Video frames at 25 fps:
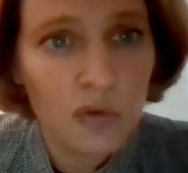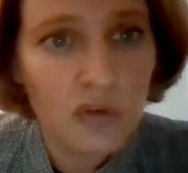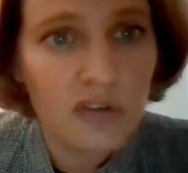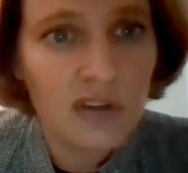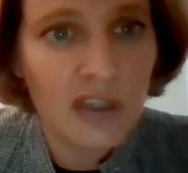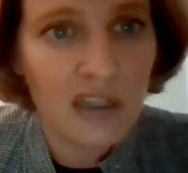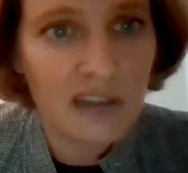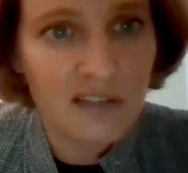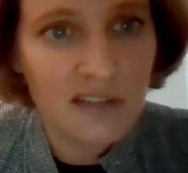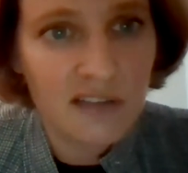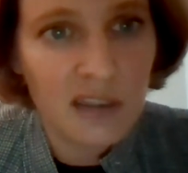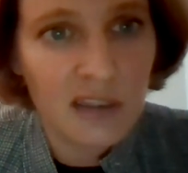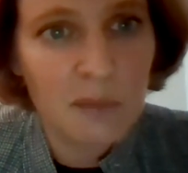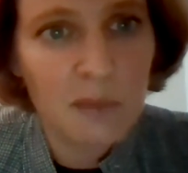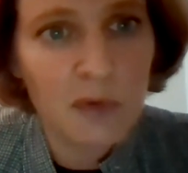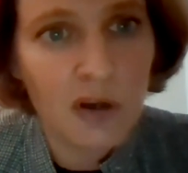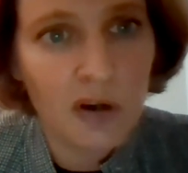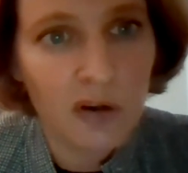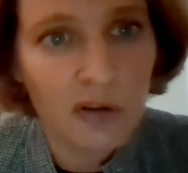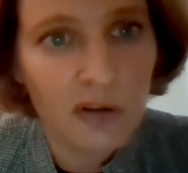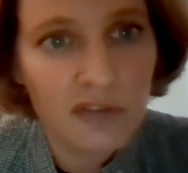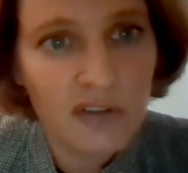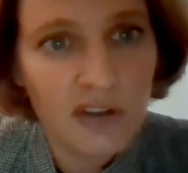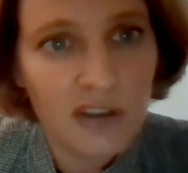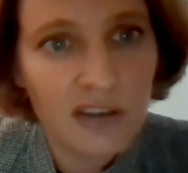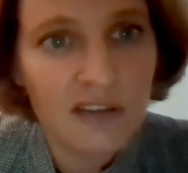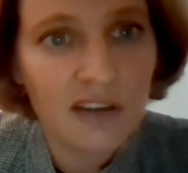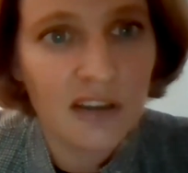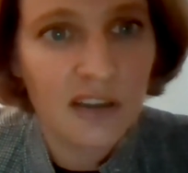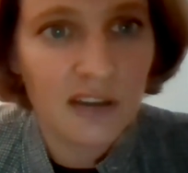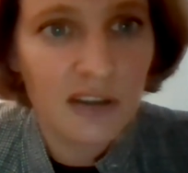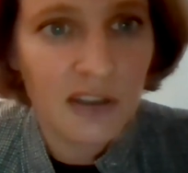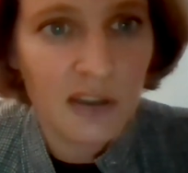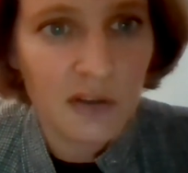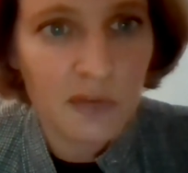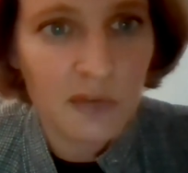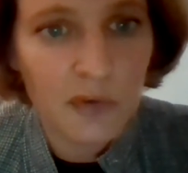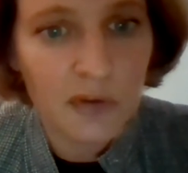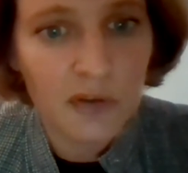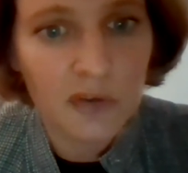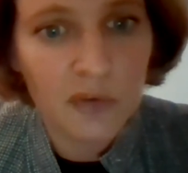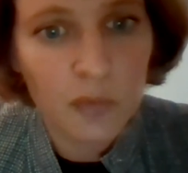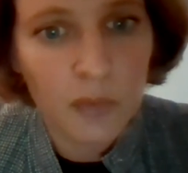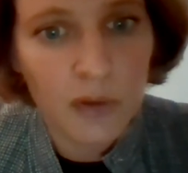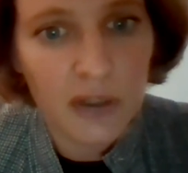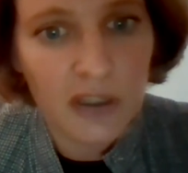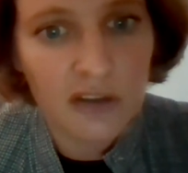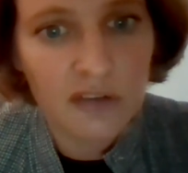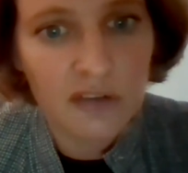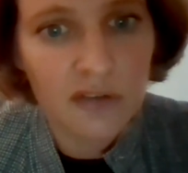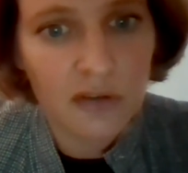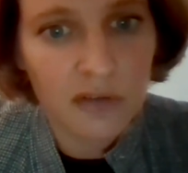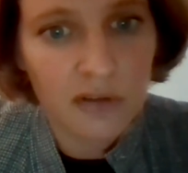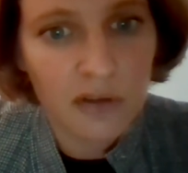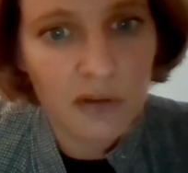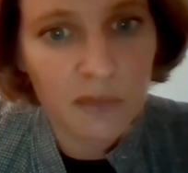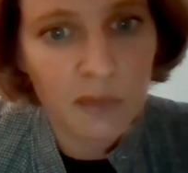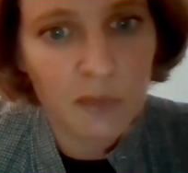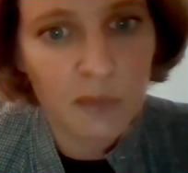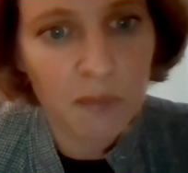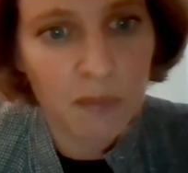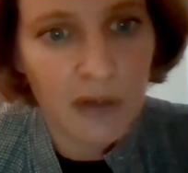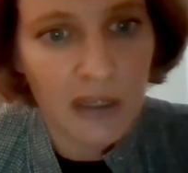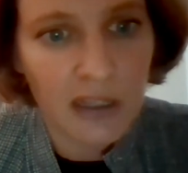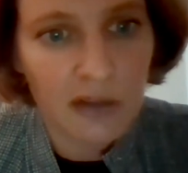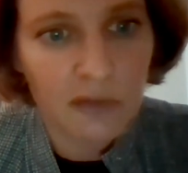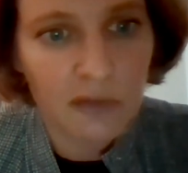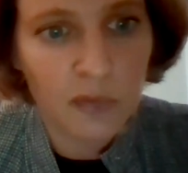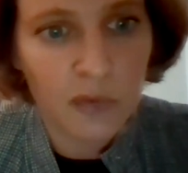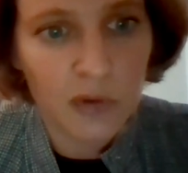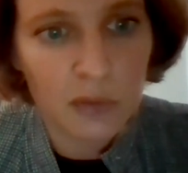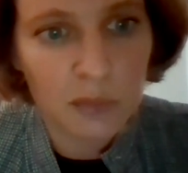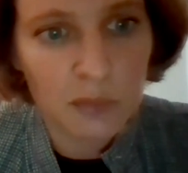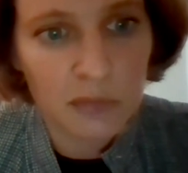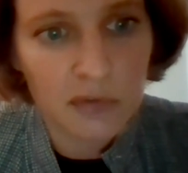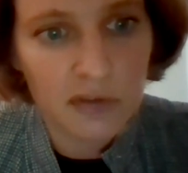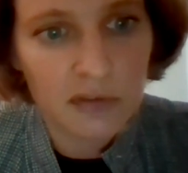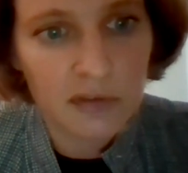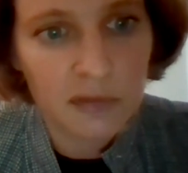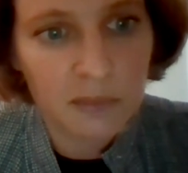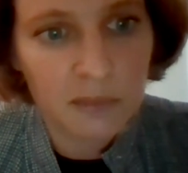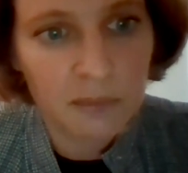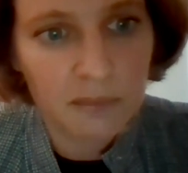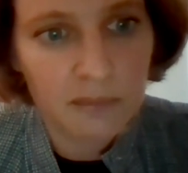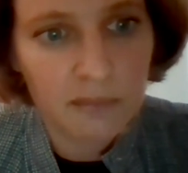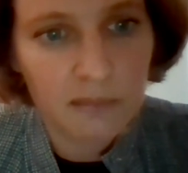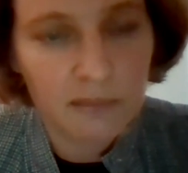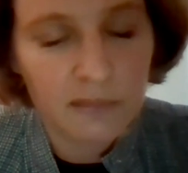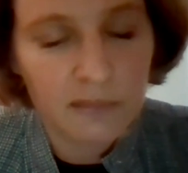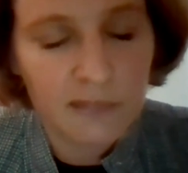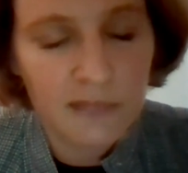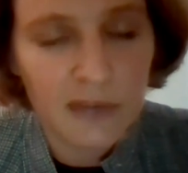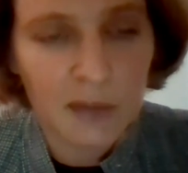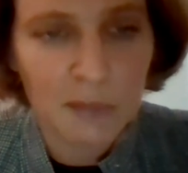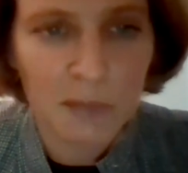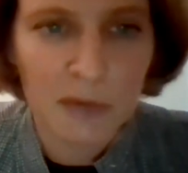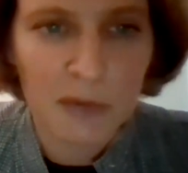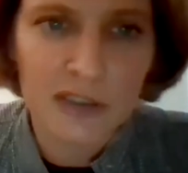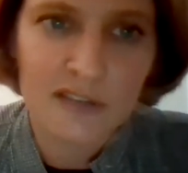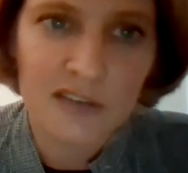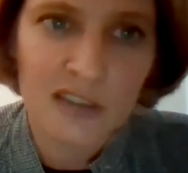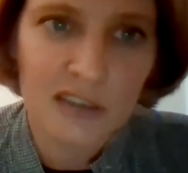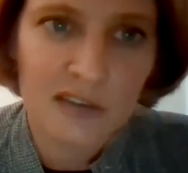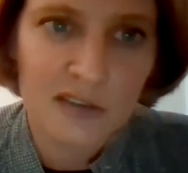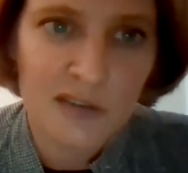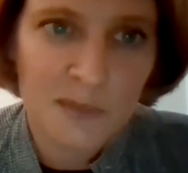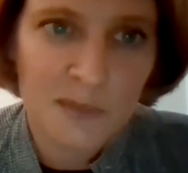that same content in different ways on different platforms. That makes sense.